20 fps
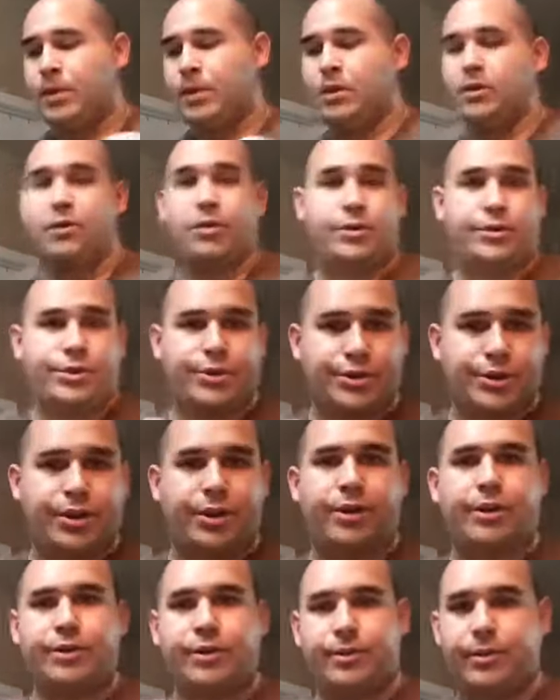or your
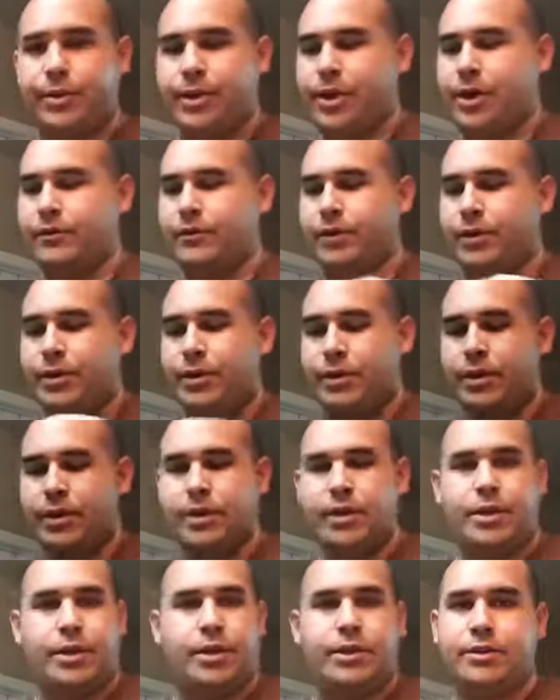shirt or whatever,
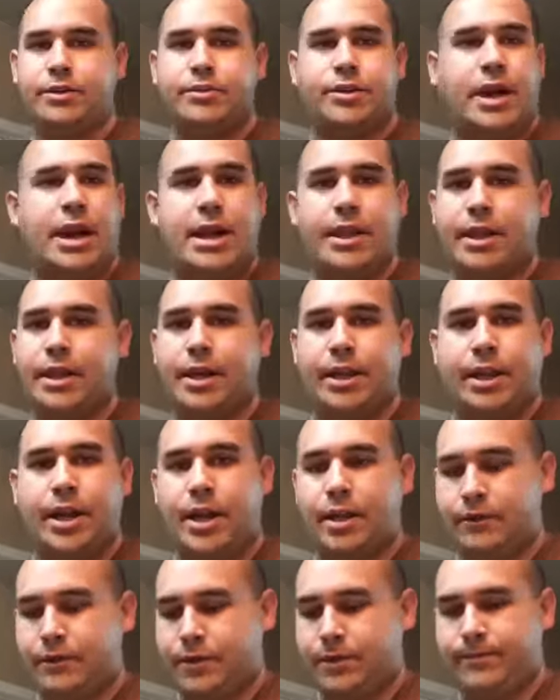and you dry the hell
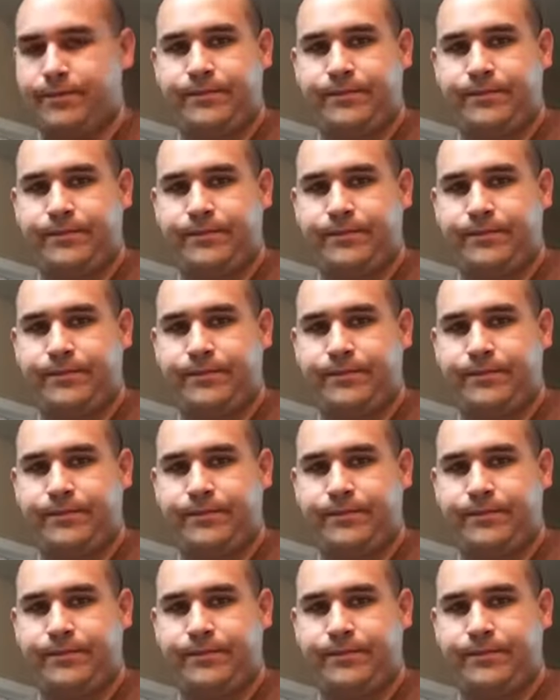out of it.